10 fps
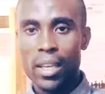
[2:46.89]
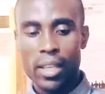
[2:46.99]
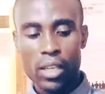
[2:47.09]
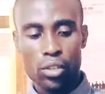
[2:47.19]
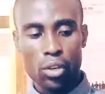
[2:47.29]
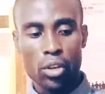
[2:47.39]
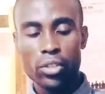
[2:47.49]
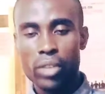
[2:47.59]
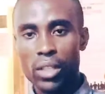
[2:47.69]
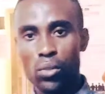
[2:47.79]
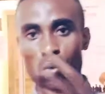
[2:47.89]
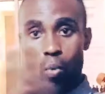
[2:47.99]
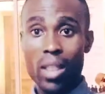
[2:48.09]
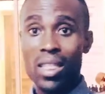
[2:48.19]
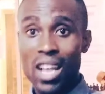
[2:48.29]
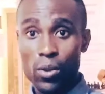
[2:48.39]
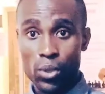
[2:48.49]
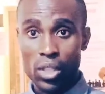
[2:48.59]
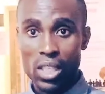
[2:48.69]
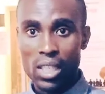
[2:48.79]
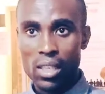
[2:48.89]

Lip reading: get your 100 to 1000,